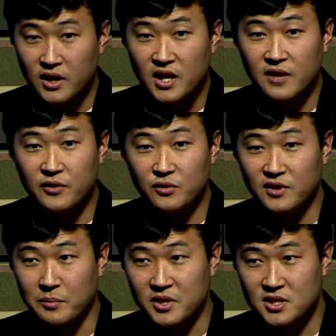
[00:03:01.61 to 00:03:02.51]
If you
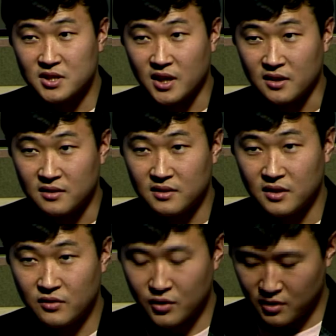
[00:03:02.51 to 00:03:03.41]
step in shit,
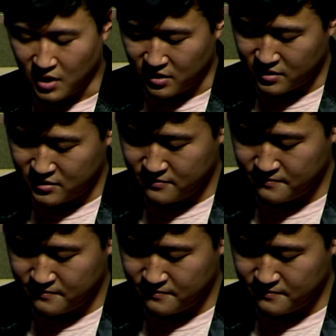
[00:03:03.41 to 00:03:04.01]
it's good luck.